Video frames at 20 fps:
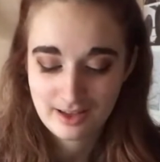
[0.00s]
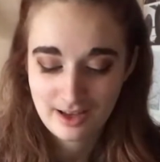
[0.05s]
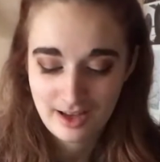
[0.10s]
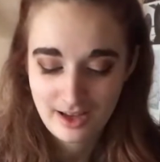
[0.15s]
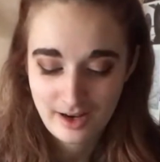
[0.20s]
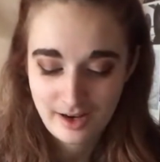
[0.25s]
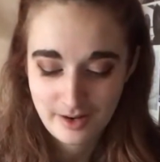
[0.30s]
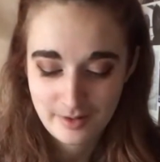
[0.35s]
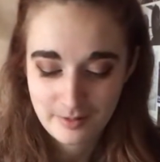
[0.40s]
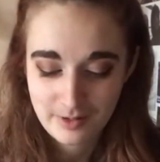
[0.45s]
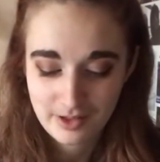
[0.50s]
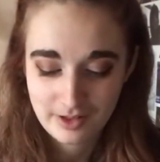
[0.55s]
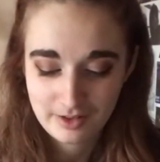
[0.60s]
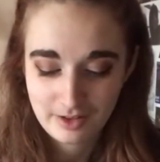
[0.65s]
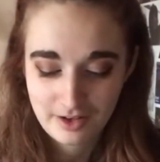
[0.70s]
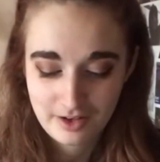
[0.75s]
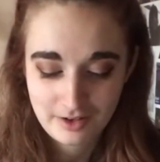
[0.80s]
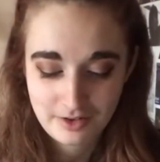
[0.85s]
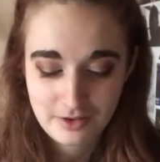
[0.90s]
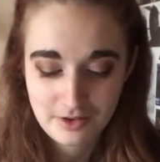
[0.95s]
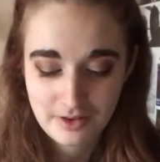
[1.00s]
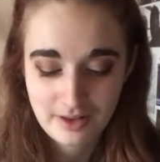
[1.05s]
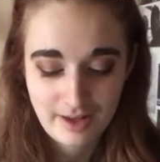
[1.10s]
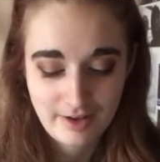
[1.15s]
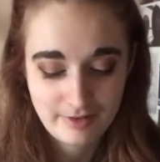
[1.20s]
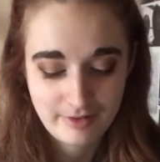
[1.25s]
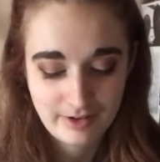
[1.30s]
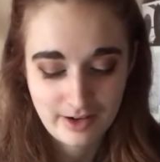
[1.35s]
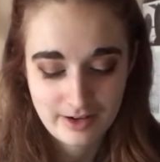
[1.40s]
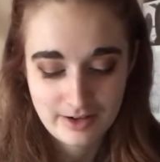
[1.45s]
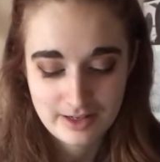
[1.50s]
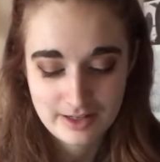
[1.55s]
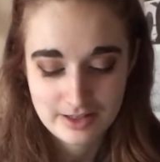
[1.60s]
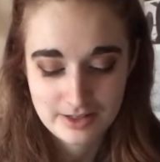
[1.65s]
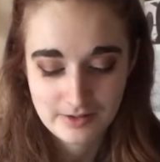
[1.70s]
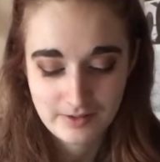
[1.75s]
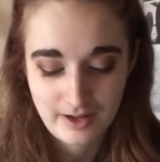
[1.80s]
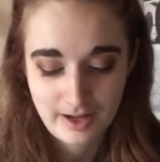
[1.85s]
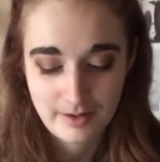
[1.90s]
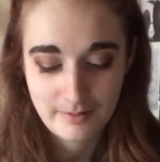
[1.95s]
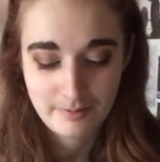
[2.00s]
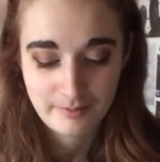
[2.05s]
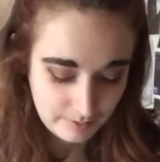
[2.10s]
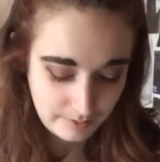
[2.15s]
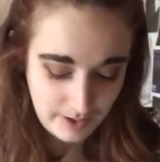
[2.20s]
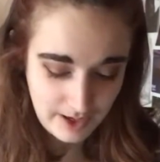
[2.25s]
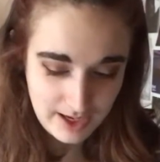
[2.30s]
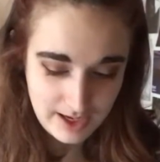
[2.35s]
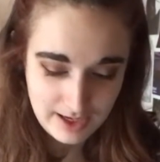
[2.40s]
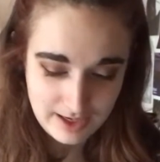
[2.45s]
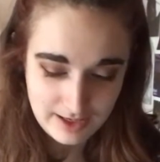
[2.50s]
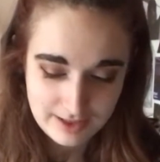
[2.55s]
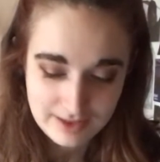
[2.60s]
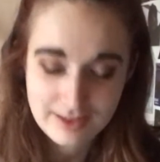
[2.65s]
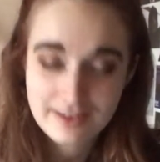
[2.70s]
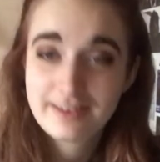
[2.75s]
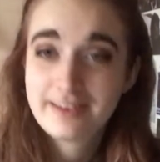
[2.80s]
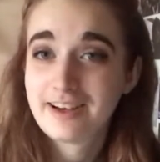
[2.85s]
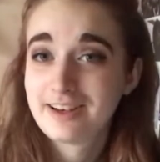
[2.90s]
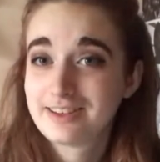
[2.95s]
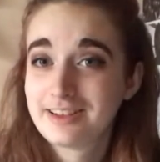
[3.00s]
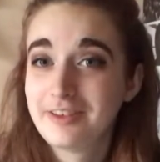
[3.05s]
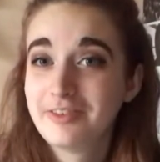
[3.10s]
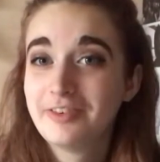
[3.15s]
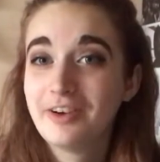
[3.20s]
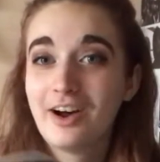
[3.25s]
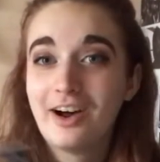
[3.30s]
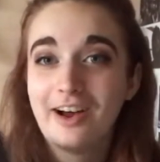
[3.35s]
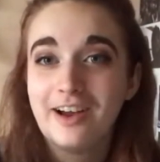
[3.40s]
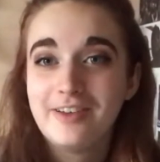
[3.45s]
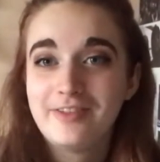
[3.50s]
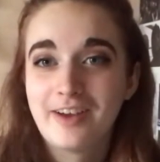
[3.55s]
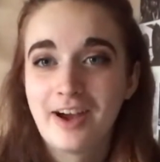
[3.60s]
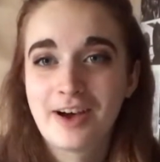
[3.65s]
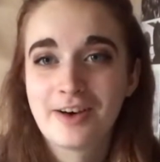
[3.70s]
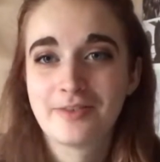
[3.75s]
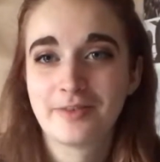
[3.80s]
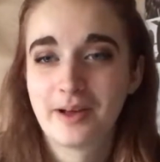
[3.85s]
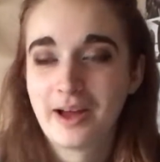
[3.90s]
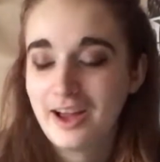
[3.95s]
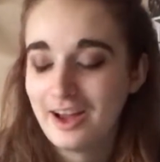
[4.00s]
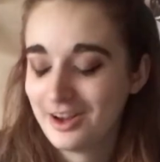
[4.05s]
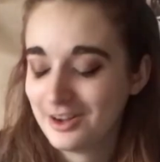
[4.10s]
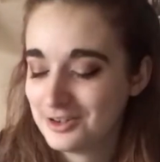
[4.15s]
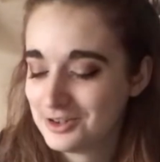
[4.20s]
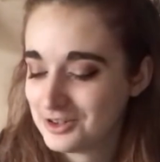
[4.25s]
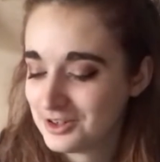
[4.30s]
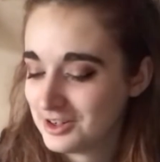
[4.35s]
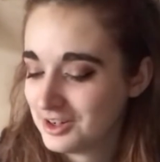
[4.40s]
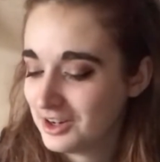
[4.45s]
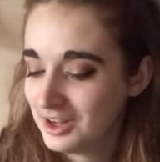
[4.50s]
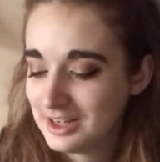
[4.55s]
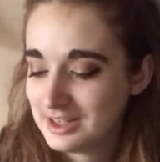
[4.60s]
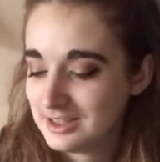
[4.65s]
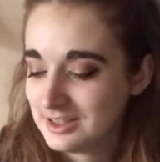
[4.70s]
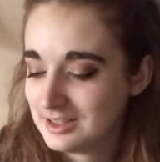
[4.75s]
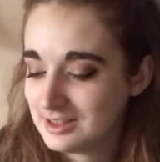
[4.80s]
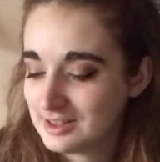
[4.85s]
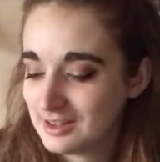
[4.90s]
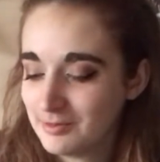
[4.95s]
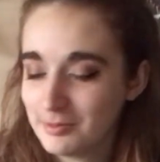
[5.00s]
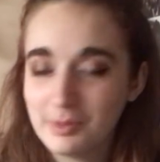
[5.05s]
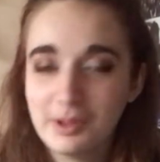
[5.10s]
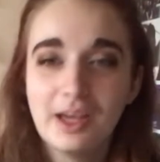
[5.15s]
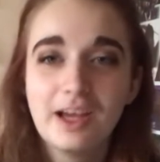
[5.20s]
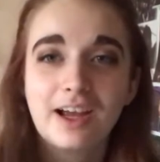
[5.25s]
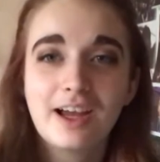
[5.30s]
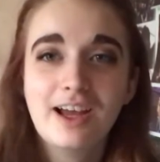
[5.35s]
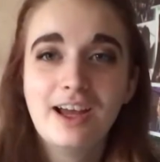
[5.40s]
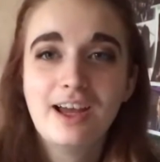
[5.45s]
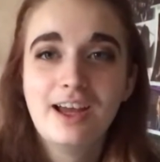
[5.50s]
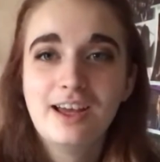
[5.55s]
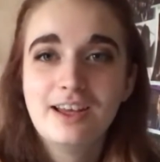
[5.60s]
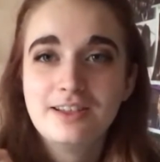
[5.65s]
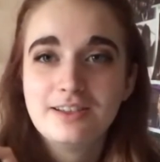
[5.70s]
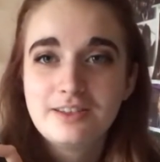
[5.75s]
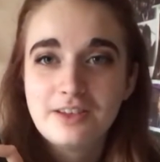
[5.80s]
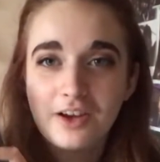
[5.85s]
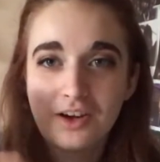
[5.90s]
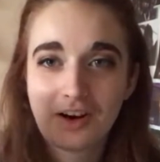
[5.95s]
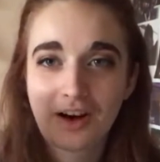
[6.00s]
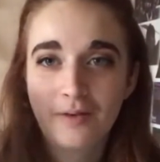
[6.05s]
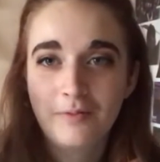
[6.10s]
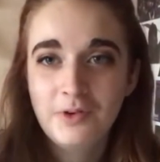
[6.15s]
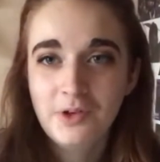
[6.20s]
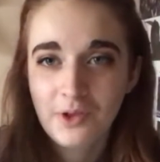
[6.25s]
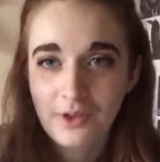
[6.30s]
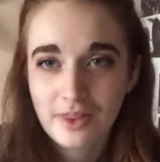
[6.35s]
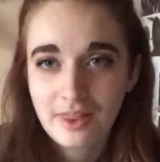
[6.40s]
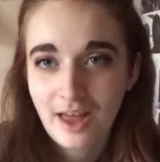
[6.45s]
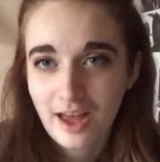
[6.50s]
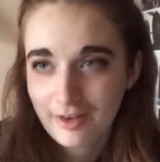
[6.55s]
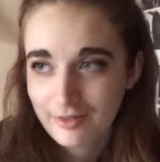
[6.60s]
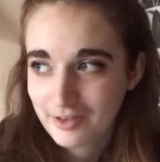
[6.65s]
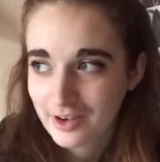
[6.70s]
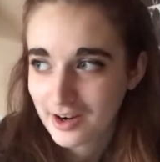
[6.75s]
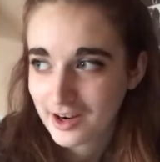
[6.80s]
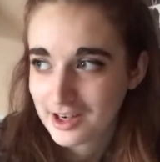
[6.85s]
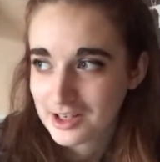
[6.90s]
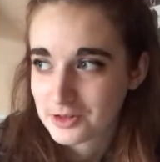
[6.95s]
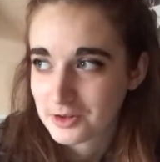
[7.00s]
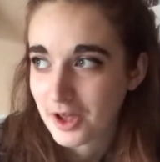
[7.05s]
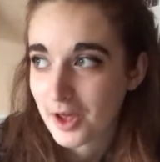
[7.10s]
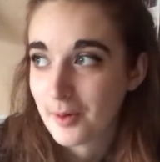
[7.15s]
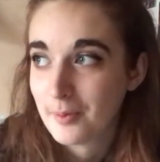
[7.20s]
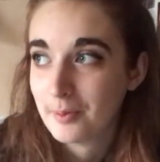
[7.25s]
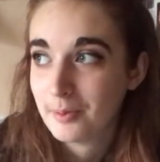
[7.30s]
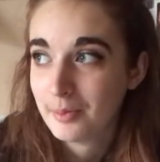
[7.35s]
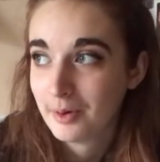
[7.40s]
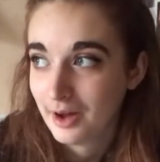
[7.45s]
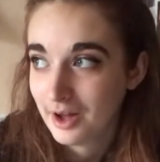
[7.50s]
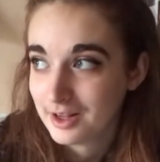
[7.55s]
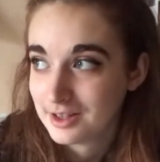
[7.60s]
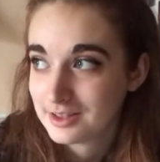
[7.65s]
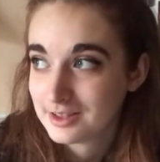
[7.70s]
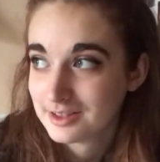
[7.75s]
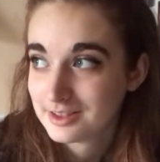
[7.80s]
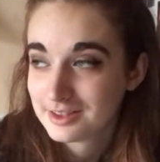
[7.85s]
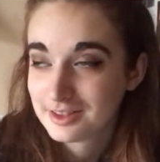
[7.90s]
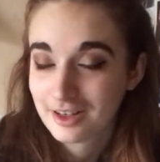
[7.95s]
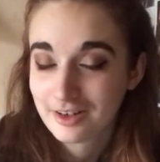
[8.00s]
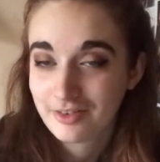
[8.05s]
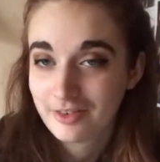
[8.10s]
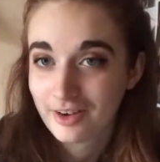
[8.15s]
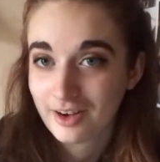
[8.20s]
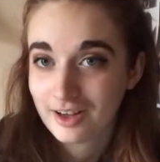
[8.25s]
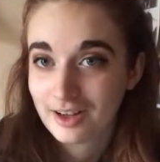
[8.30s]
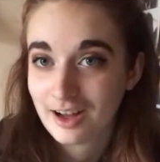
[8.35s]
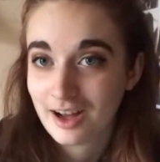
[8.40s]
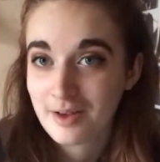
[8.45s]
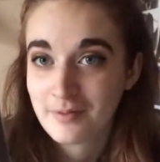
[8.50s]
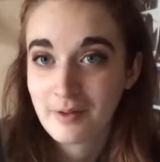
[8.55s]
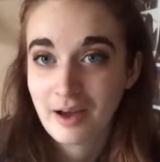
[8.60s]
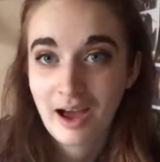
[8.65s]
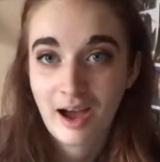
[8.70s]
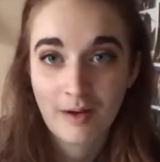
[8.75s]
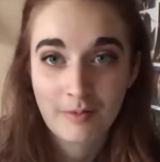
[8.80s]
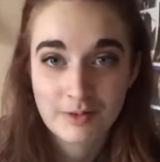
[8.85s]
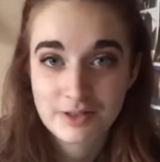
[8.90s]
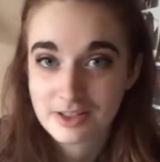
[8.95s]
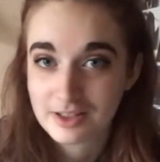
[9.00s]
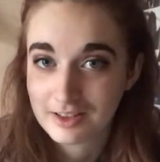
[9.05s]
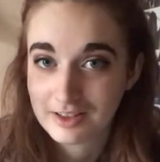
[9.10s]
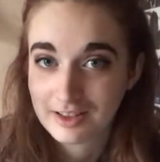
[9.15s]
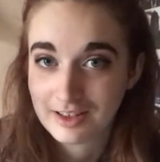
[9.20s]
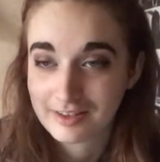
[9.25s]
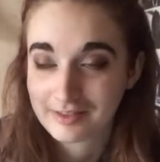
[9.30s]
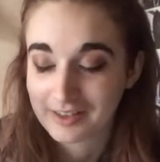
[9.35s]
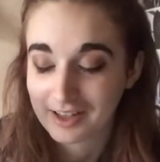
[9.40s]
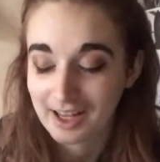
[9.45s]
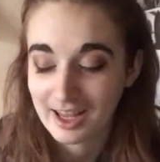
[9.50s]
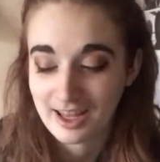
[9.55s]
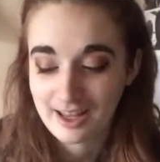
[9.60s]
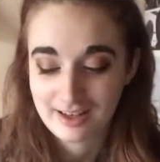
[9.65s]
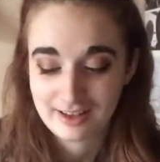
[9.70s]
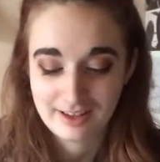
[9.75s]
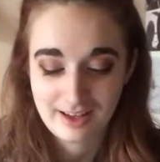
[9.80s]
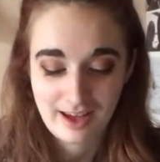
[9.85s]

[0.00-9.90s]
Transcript: I am not that far into it. Page 65 out of like 190 something. So I'm not that far into it, but so far I'm absolutely loving it.